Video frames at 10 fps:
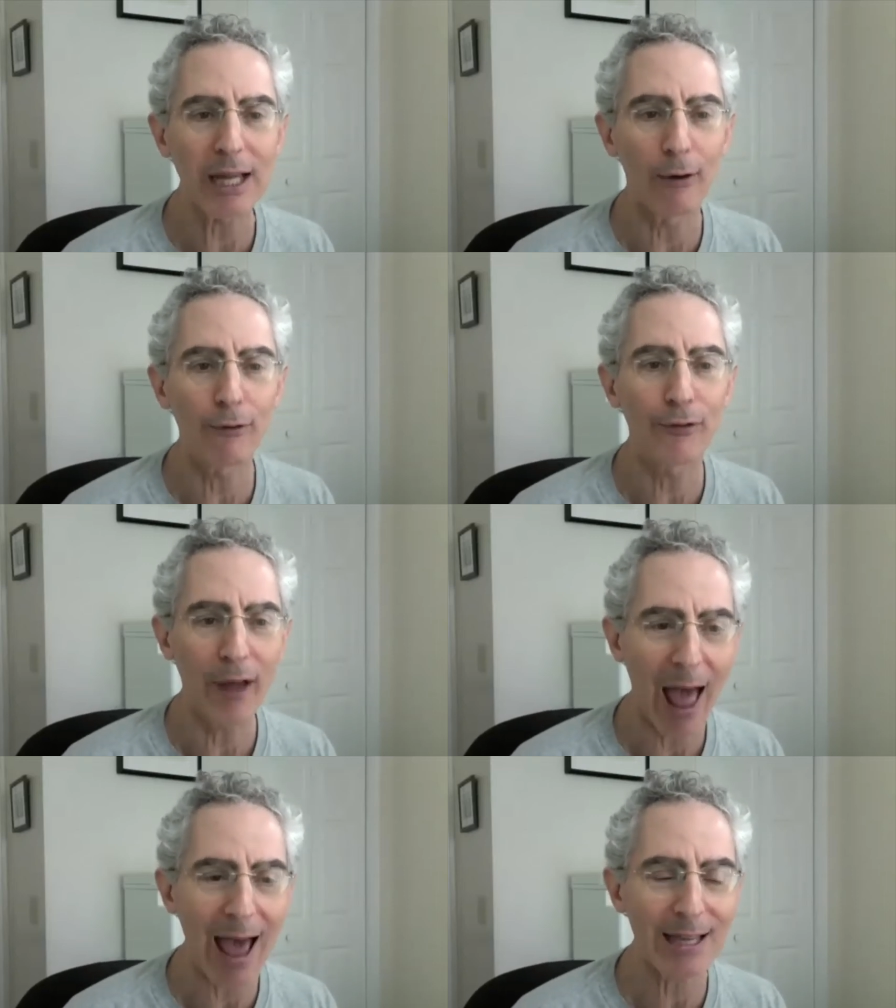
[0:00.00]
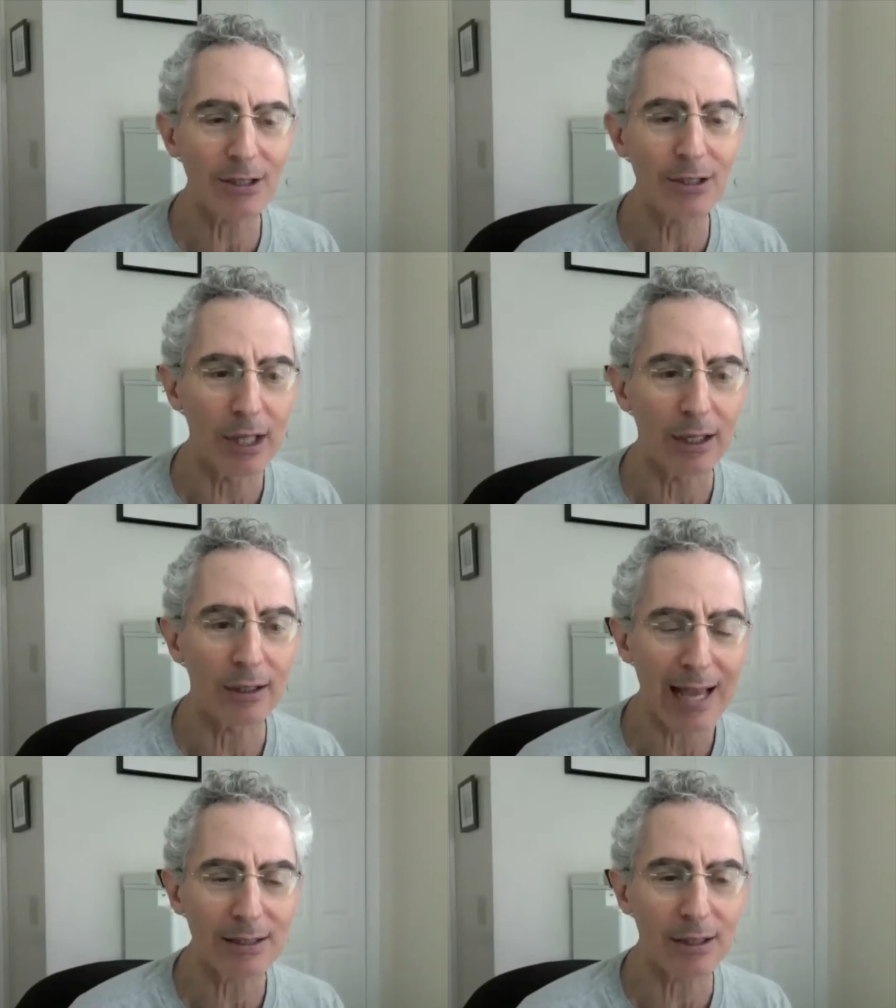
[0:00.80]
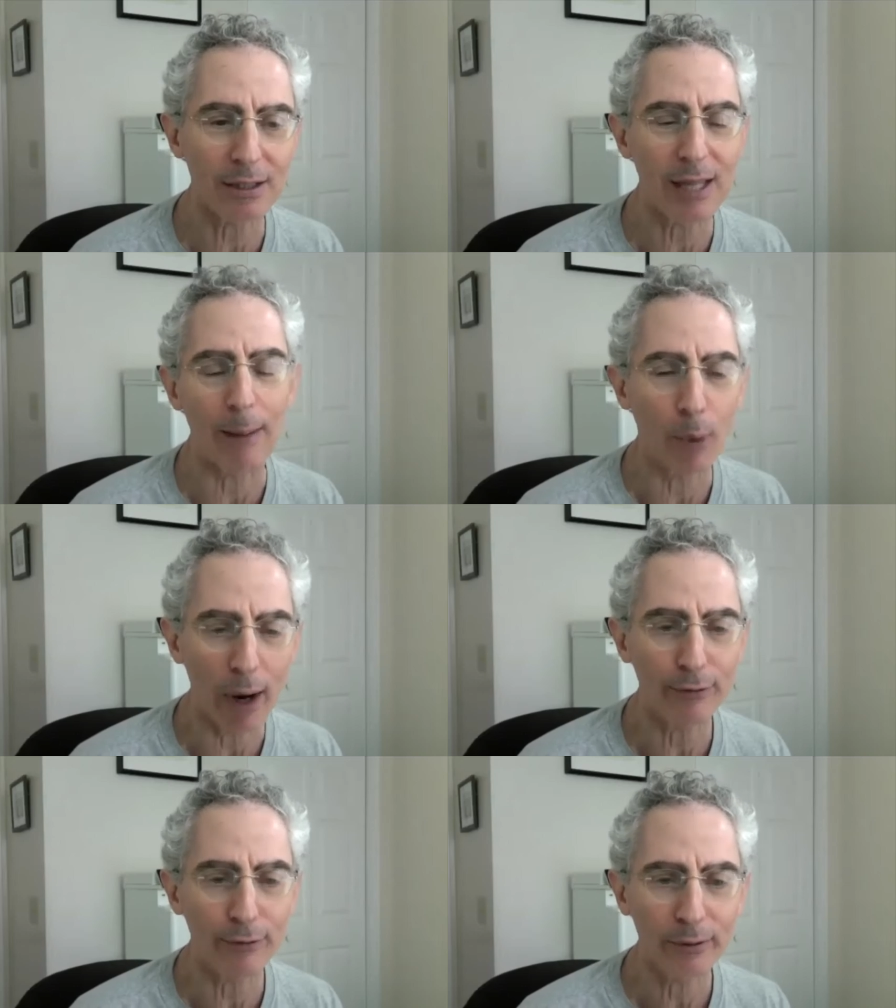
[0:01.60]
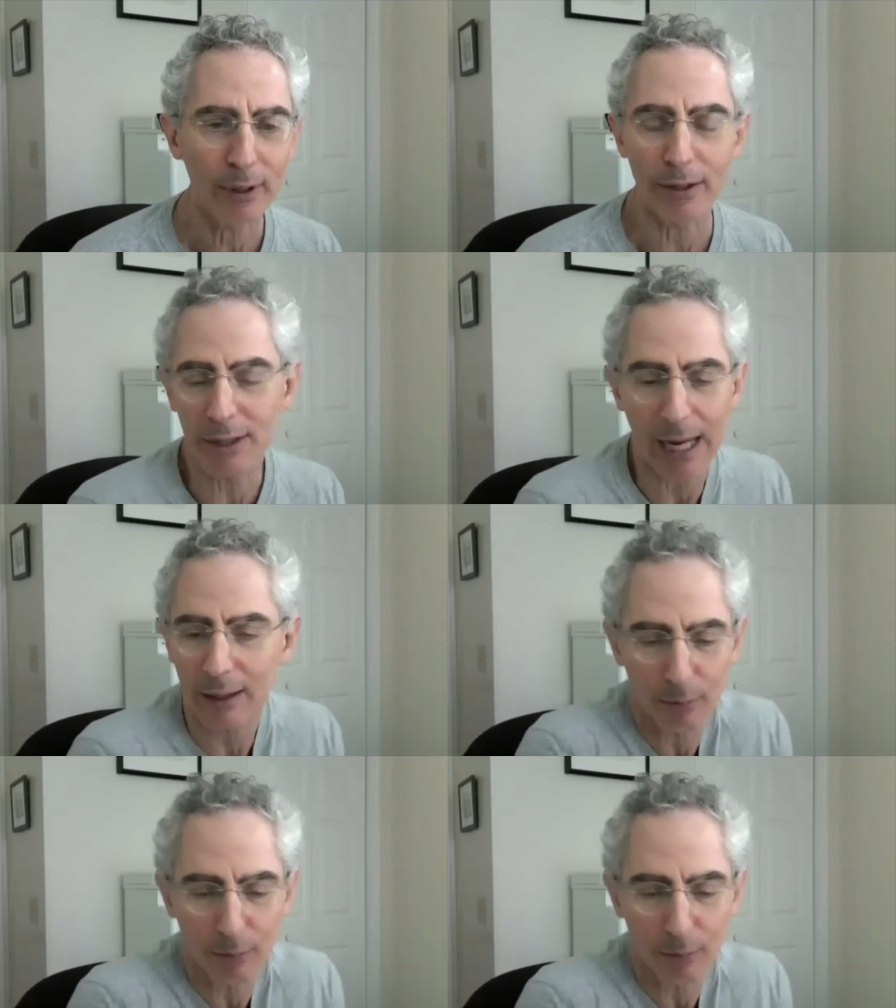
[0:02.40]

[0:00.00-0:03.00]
yourself as the as the stepwife, uh, the second right.